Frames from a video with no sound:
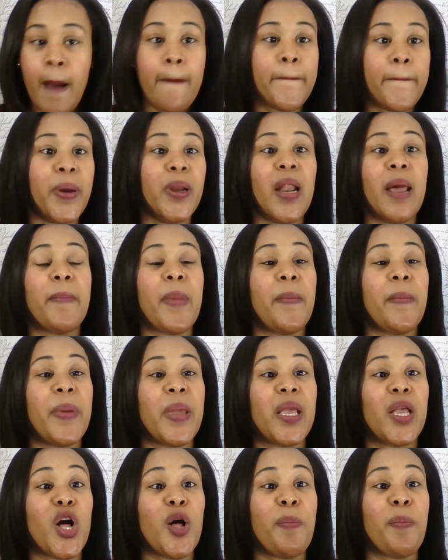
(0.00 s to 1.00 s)
pull up my big
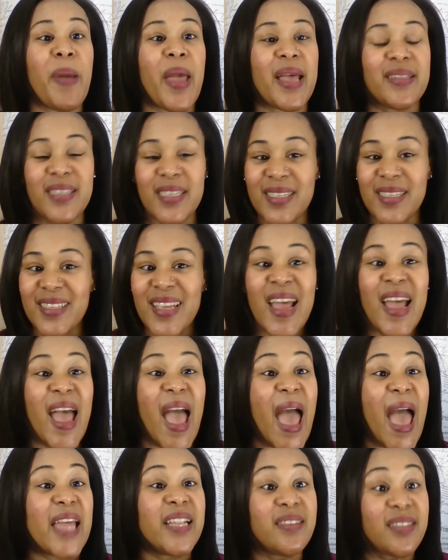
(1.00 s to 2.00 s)
girl panties
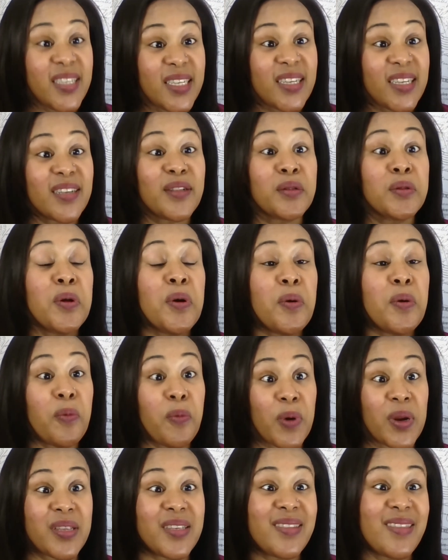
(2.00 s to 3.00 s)
and deal
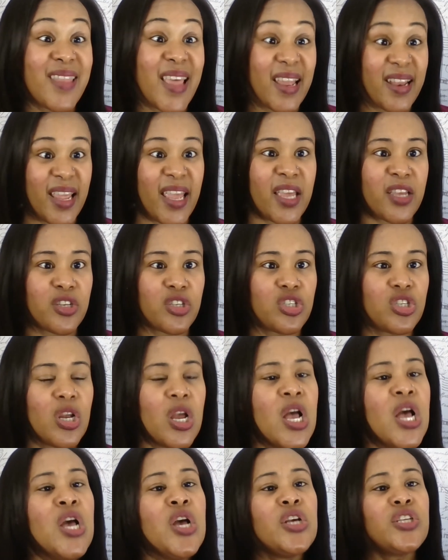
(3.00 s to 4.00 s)
with that ish.
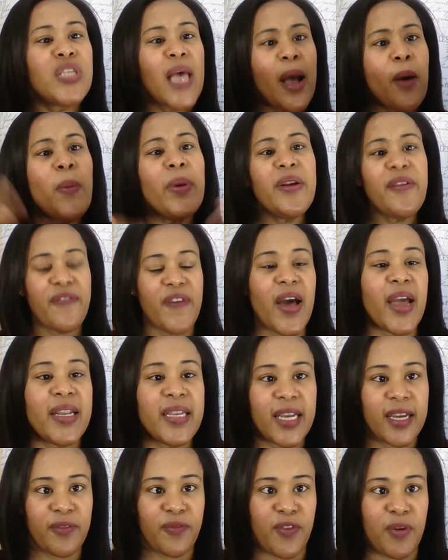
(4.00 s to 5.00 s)
So I want to find
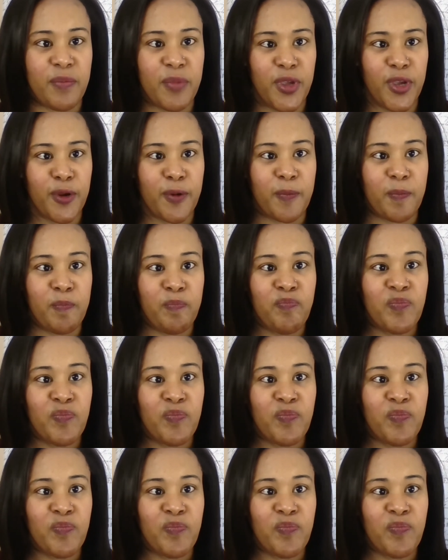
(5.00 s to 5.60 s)
out from you.